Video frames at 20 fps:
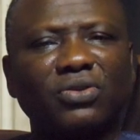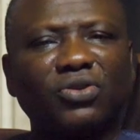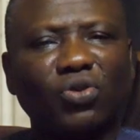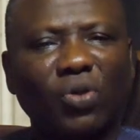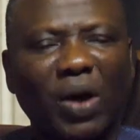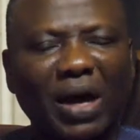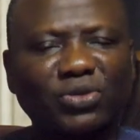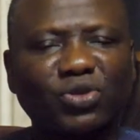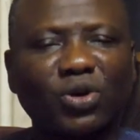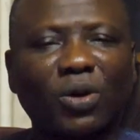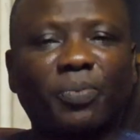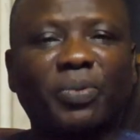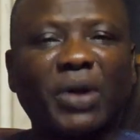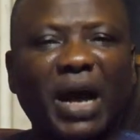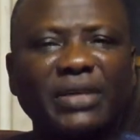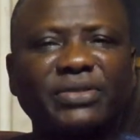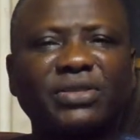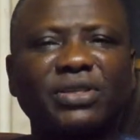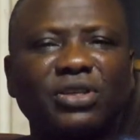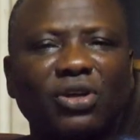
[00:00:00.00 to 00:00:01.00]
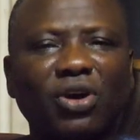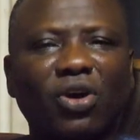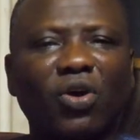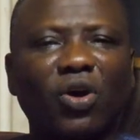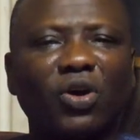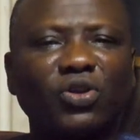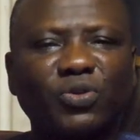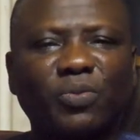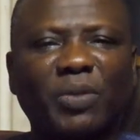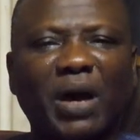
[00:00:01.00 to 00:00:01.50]
You are surprising
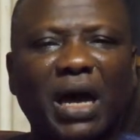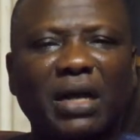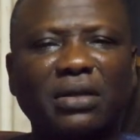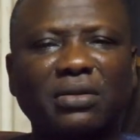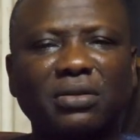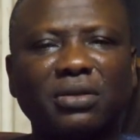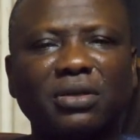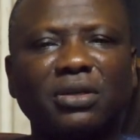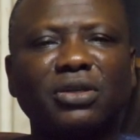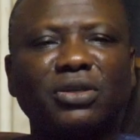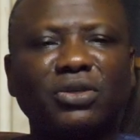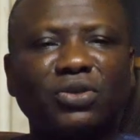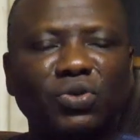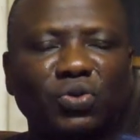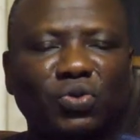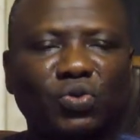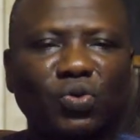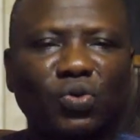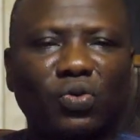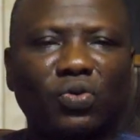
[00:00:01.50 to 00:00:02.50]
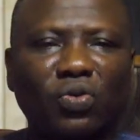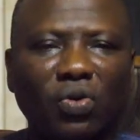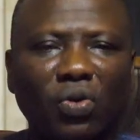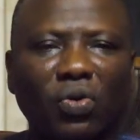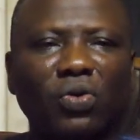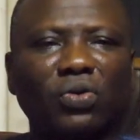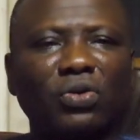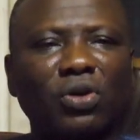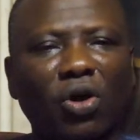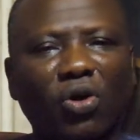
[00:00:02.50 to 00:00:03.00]
your husband. You took
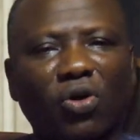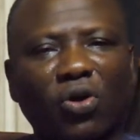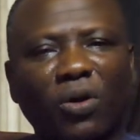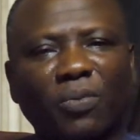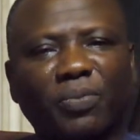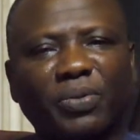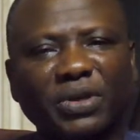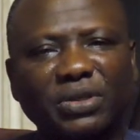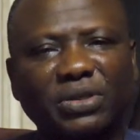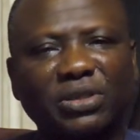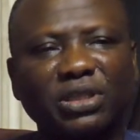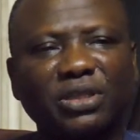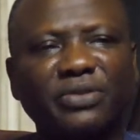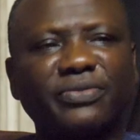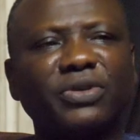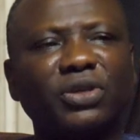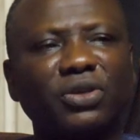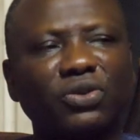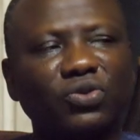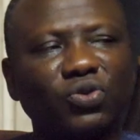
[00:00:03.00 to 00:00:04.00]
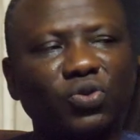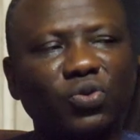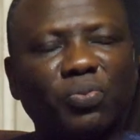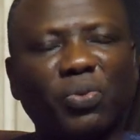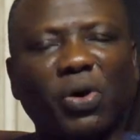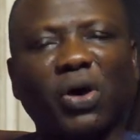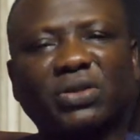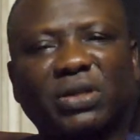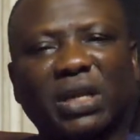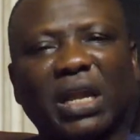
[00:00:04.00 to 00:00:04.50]
loan or cooperative, you
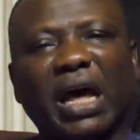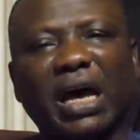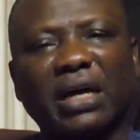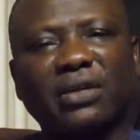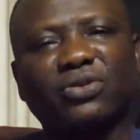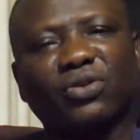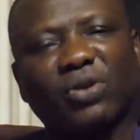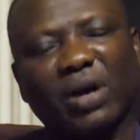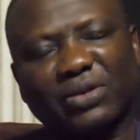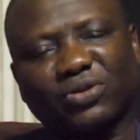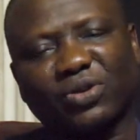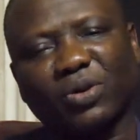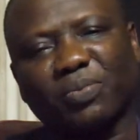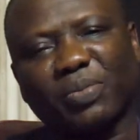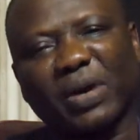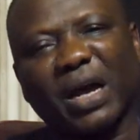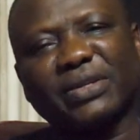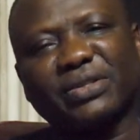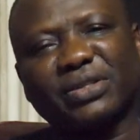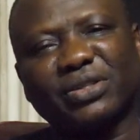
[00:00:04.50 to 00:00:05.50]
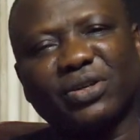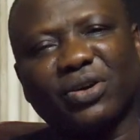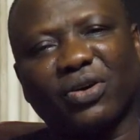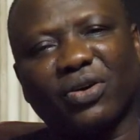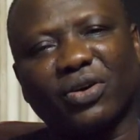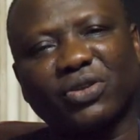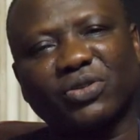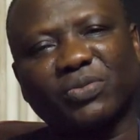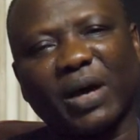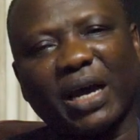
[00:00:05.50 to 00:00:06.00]
bought land. You are surprising
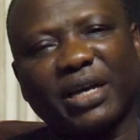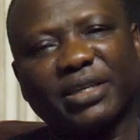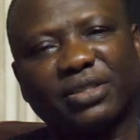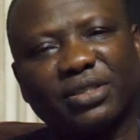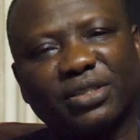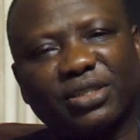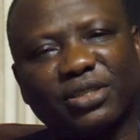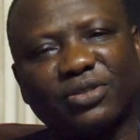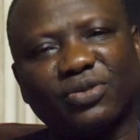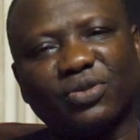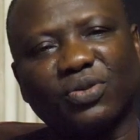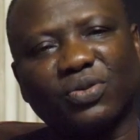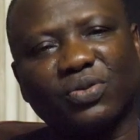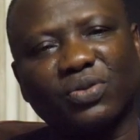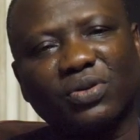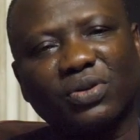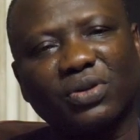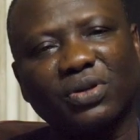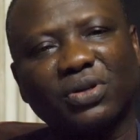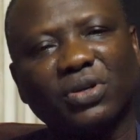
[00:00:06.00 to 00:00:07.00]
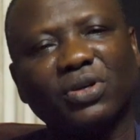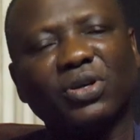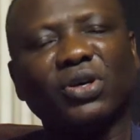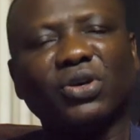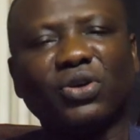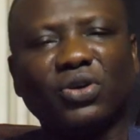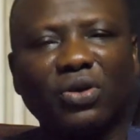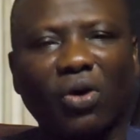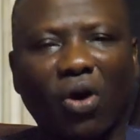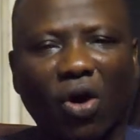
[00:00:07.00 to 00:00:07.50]
your husband. He didn't know.
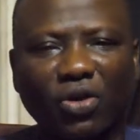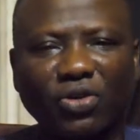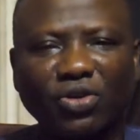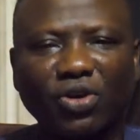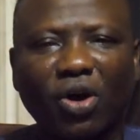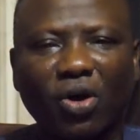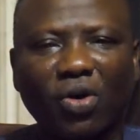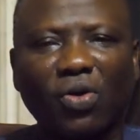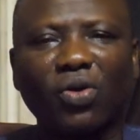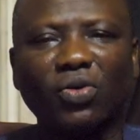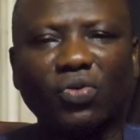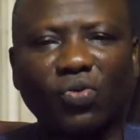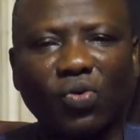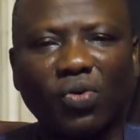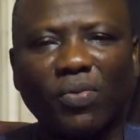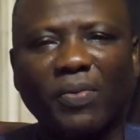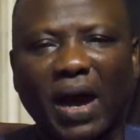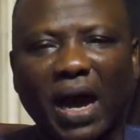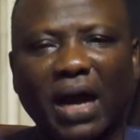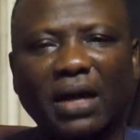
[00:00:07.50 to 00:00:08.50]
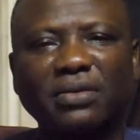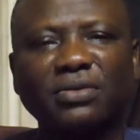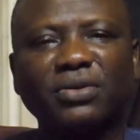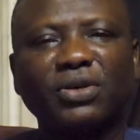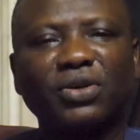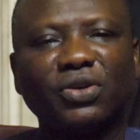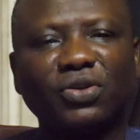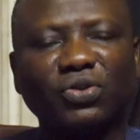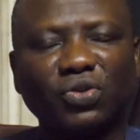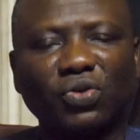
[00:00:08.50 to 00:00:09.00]
On your own, woman,
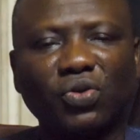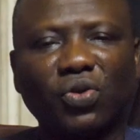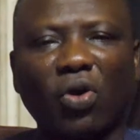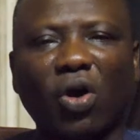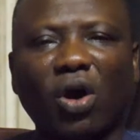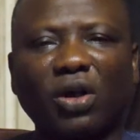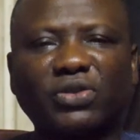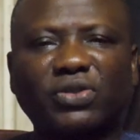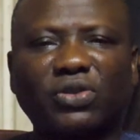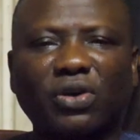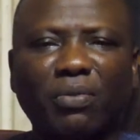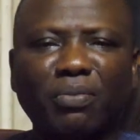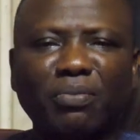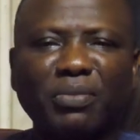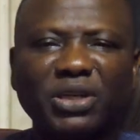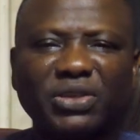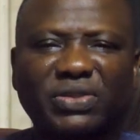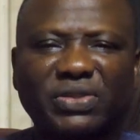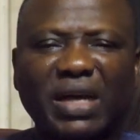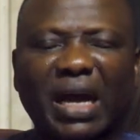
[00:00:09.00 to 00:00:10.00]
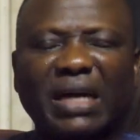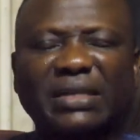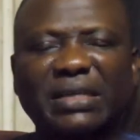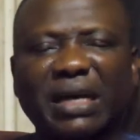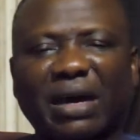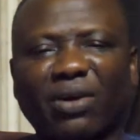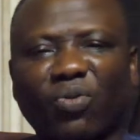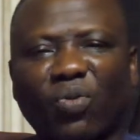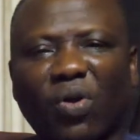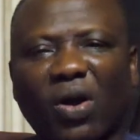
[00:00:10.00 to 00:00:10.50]
you got some
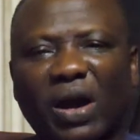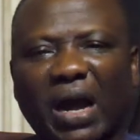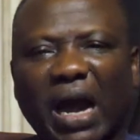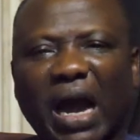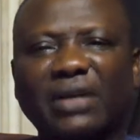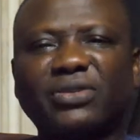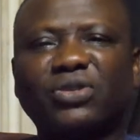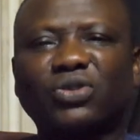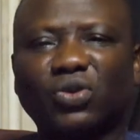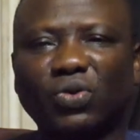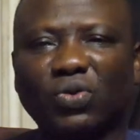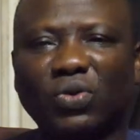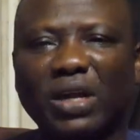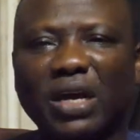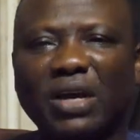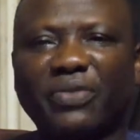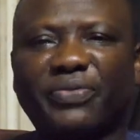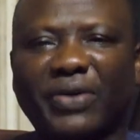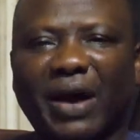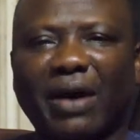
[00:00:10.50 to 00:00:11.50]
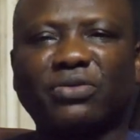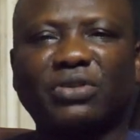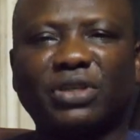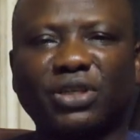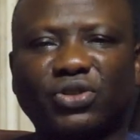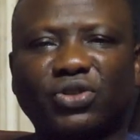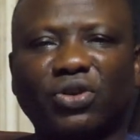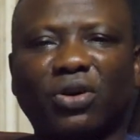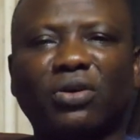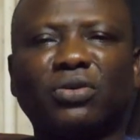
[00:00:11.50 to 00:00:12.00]
missiles and workers. You lay
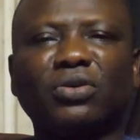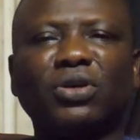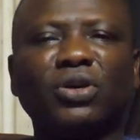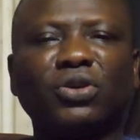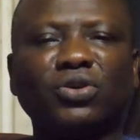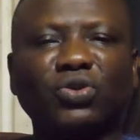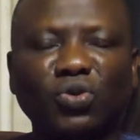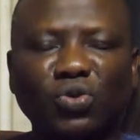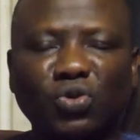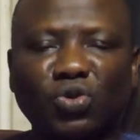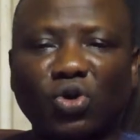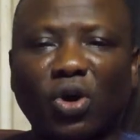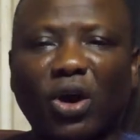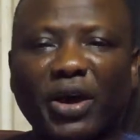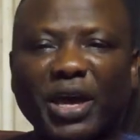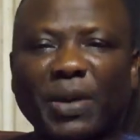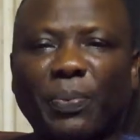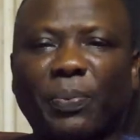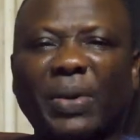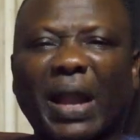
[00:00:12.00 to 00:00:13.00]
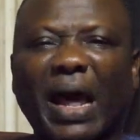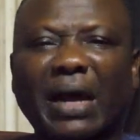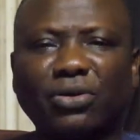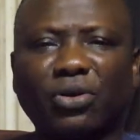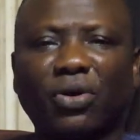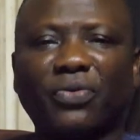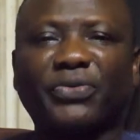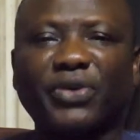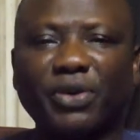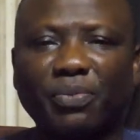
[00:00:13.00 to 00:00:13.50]
foundation. You draw a plan
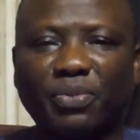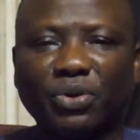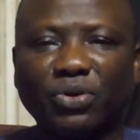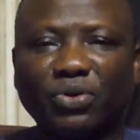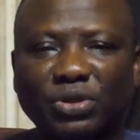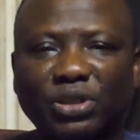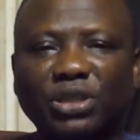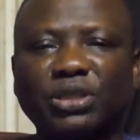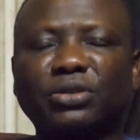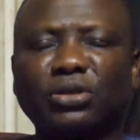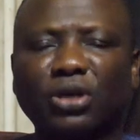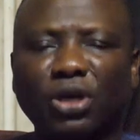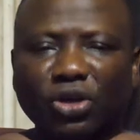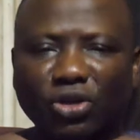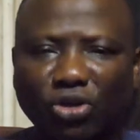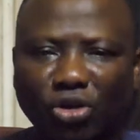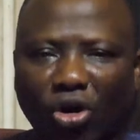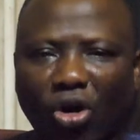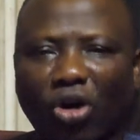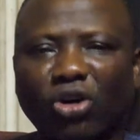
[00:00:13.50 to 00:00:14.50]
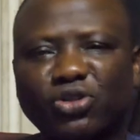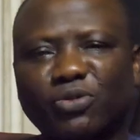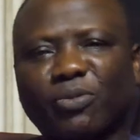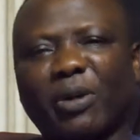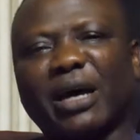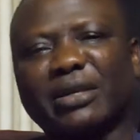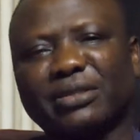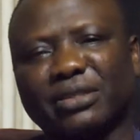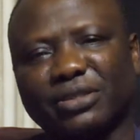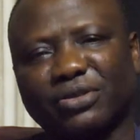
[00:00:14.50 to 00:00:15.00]
of a building your
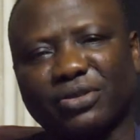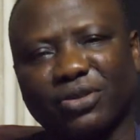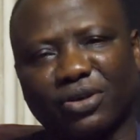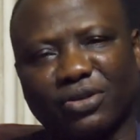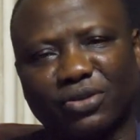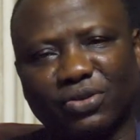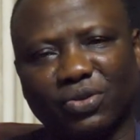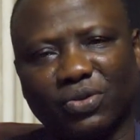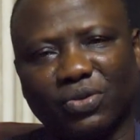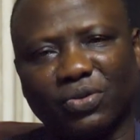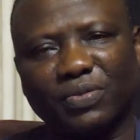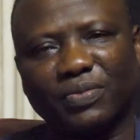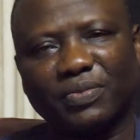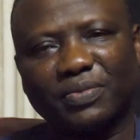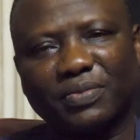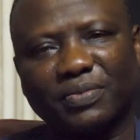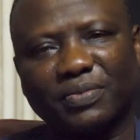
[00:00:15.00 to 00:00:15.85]
husband did not know.